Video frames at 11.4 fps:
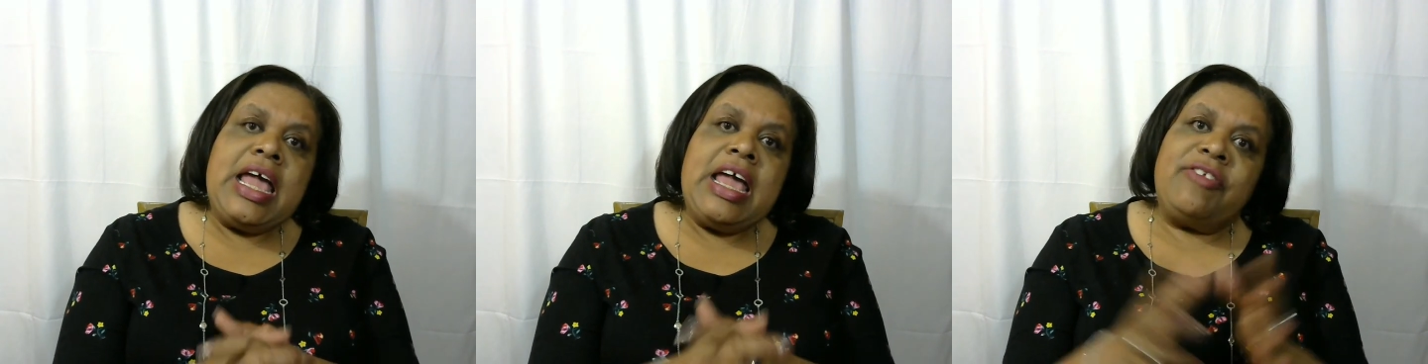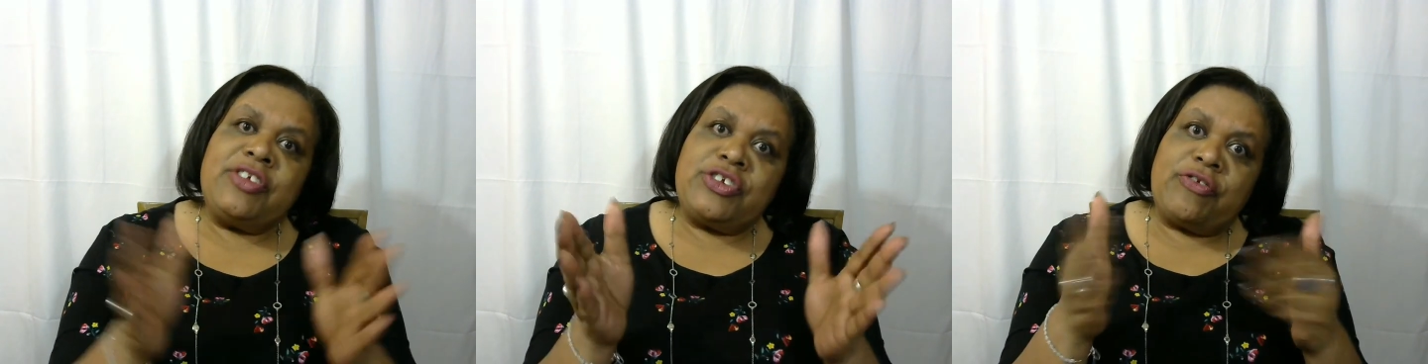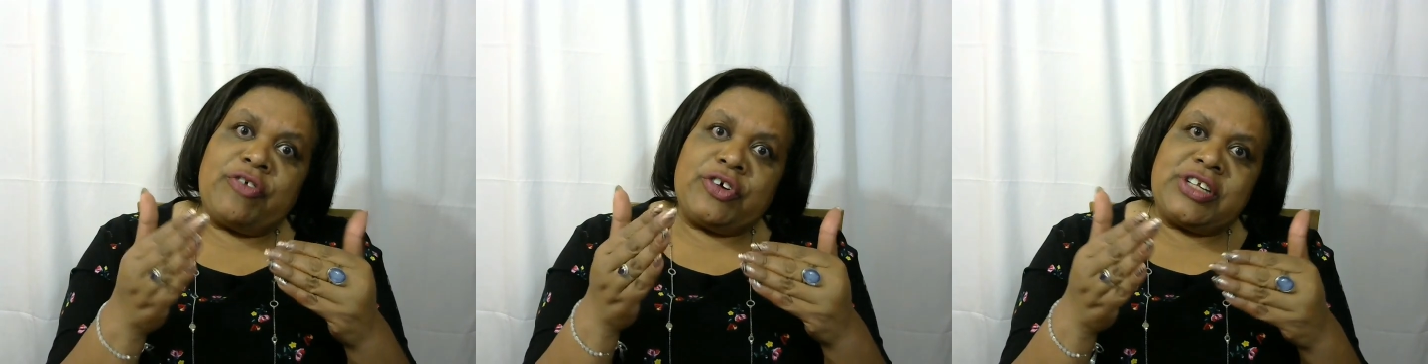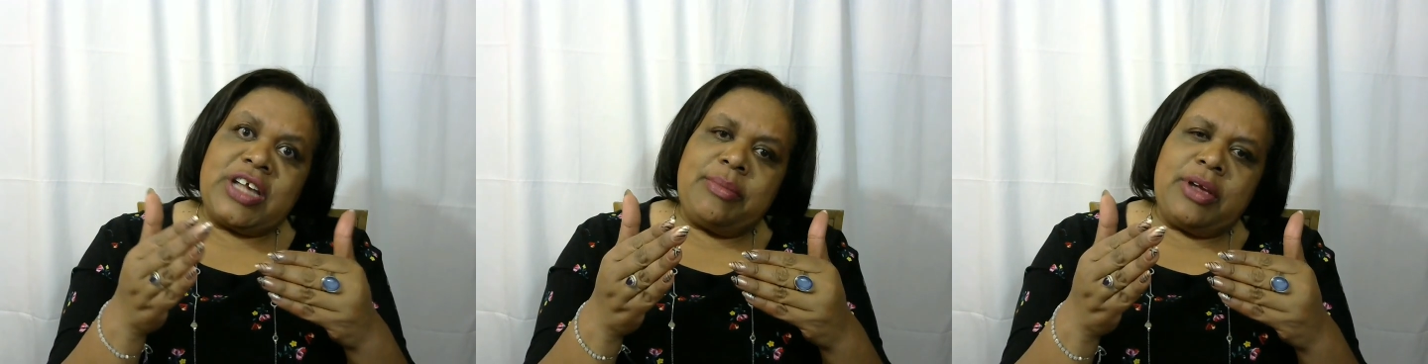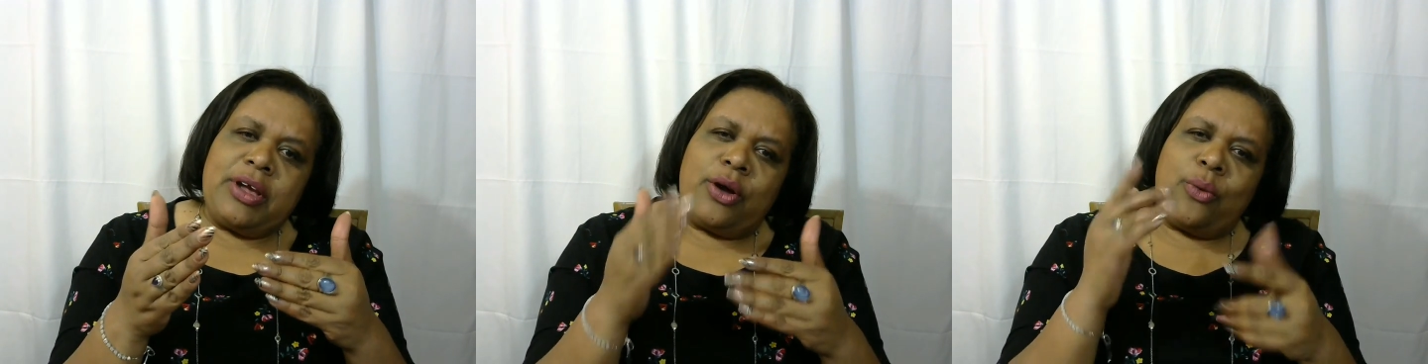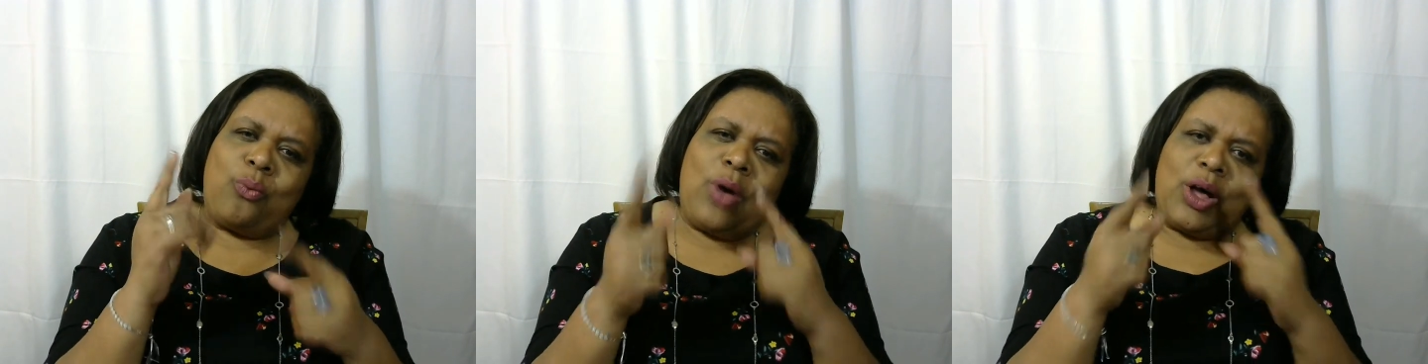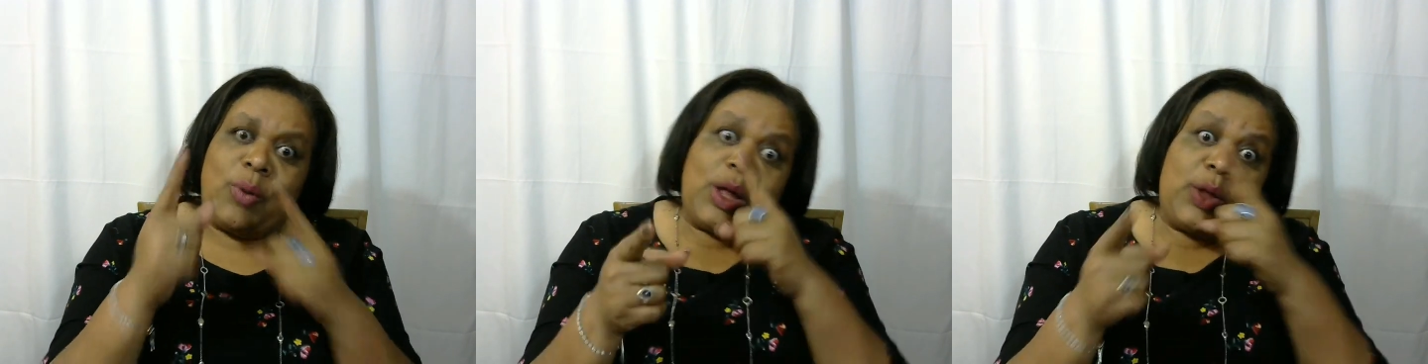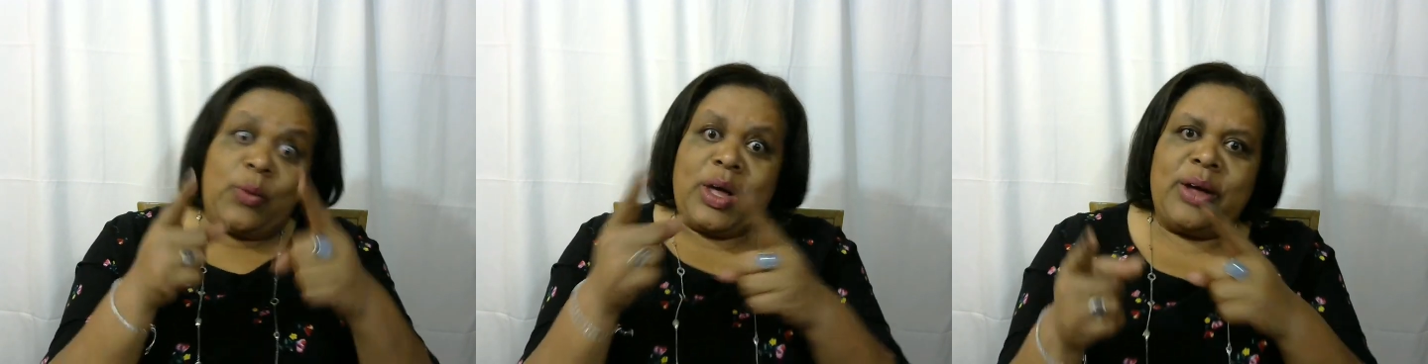If this is your first time here, welcome,
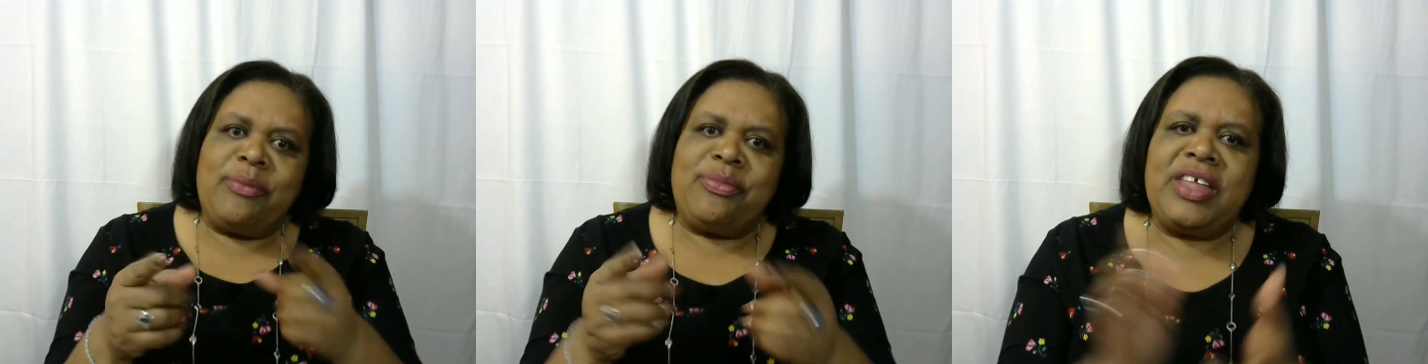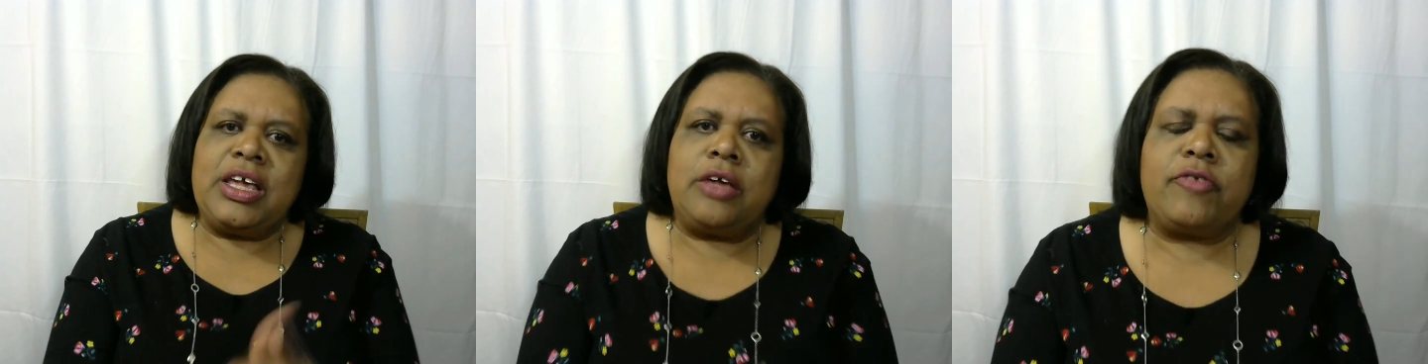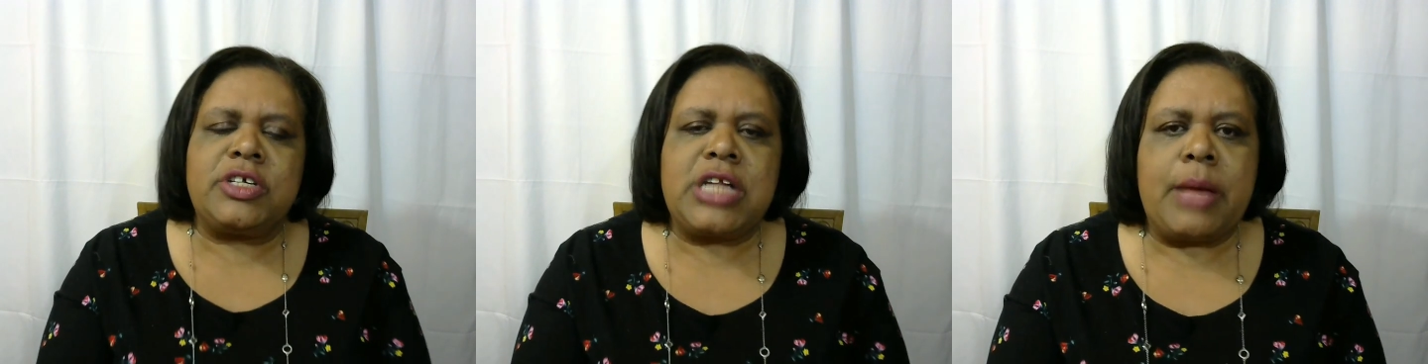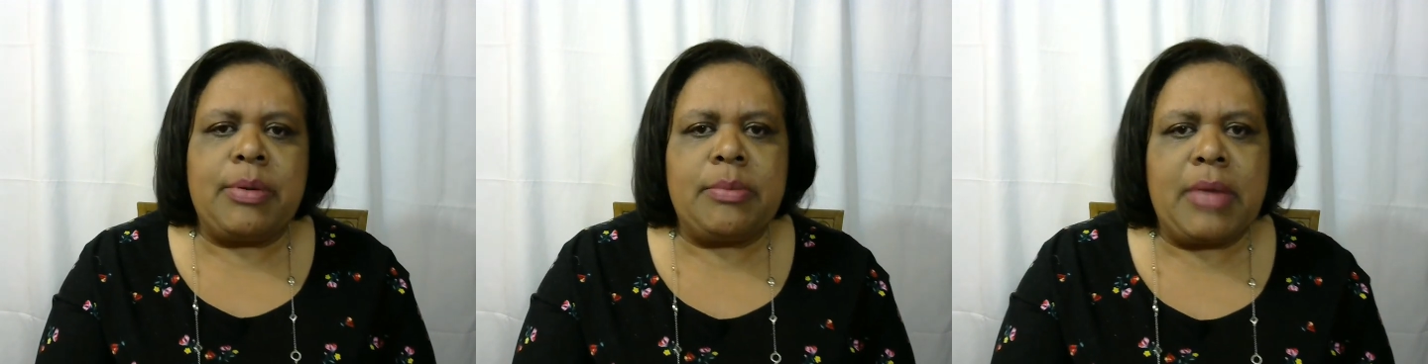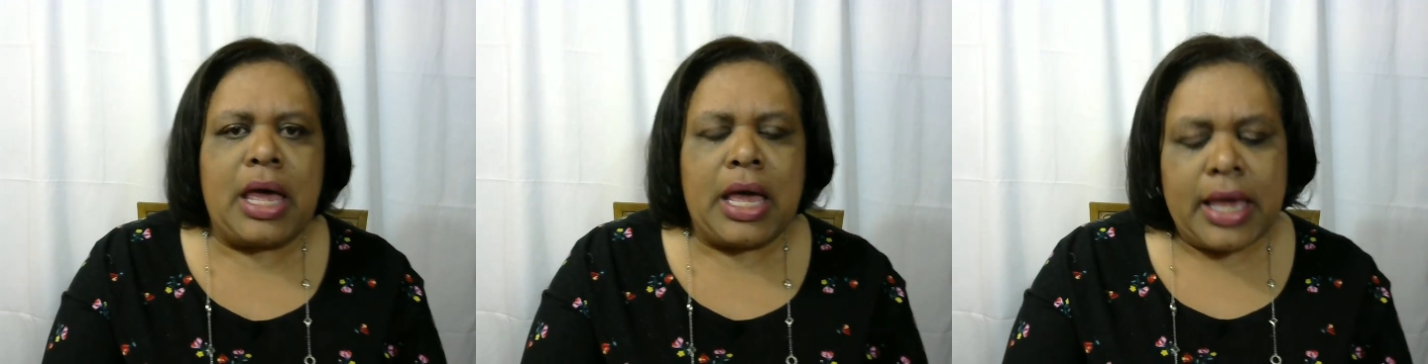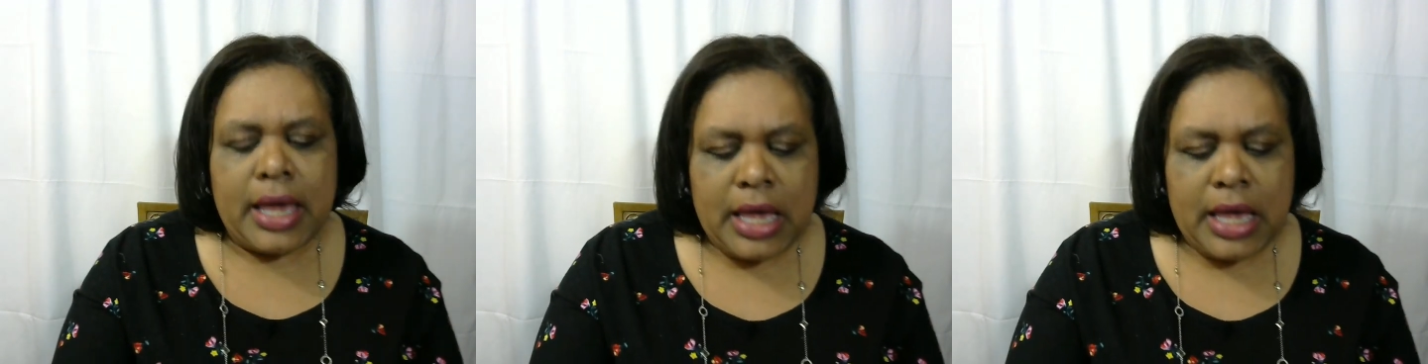welcome, welcome. Thank you for stopping by